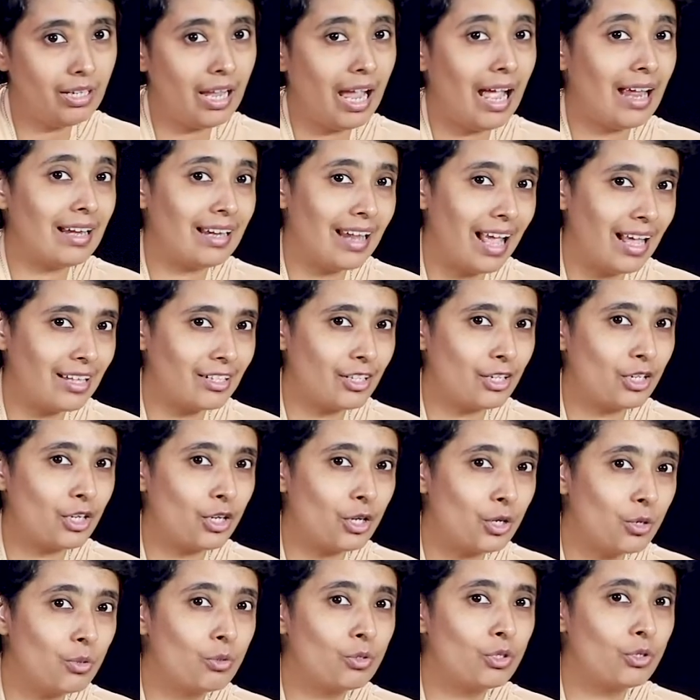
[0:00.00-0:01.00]
and has a
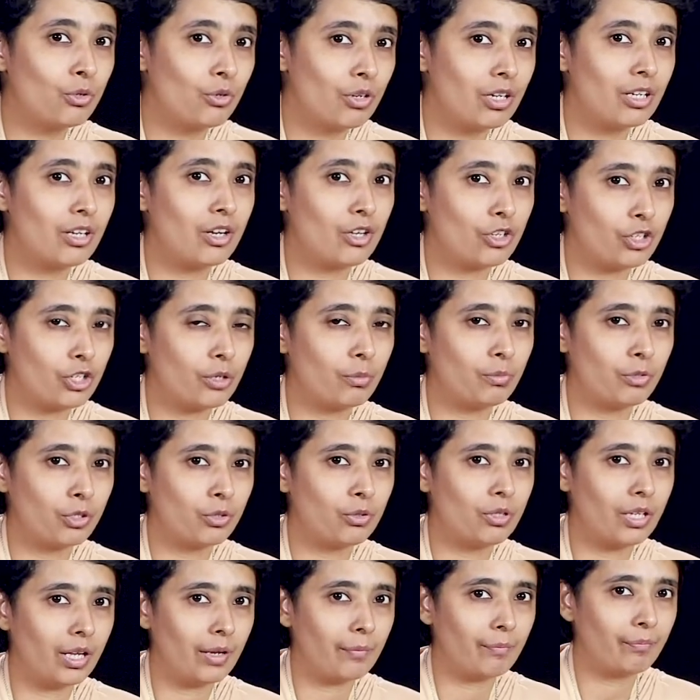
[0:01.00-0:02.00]
huge readership
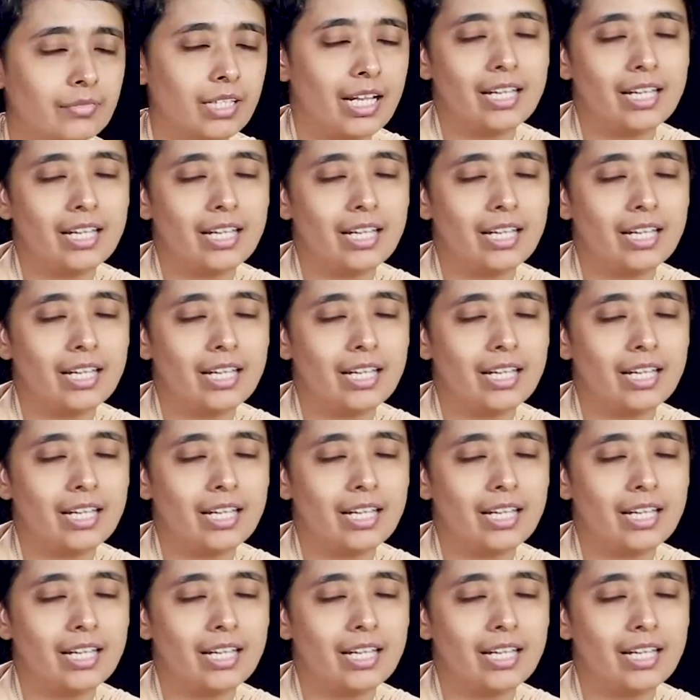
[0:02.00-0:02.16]
today.